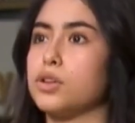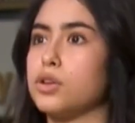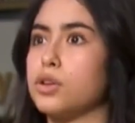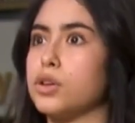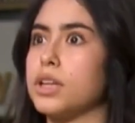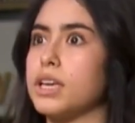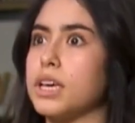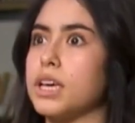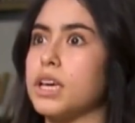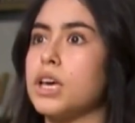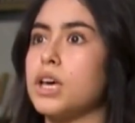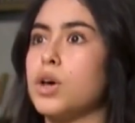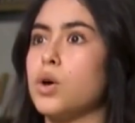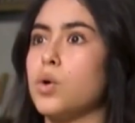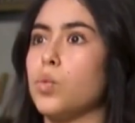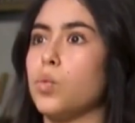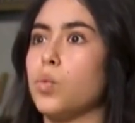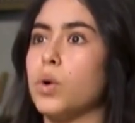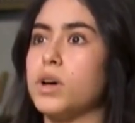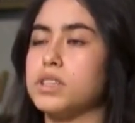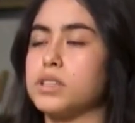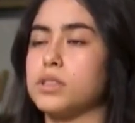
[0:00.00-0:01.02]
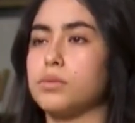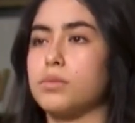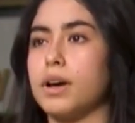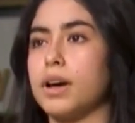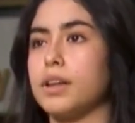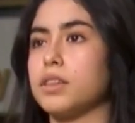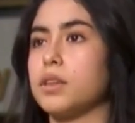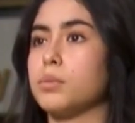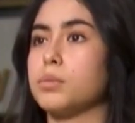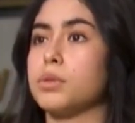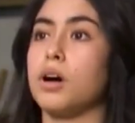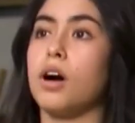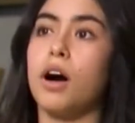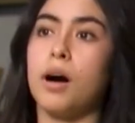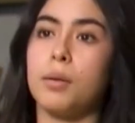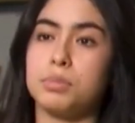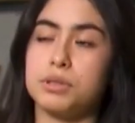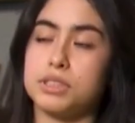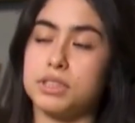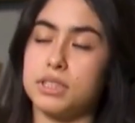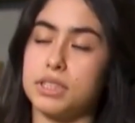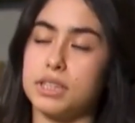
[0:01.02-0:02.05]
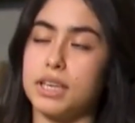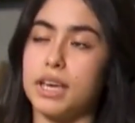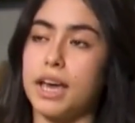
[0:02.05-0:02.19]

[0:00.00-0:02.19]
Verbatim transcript: learn like what's around them, the options that they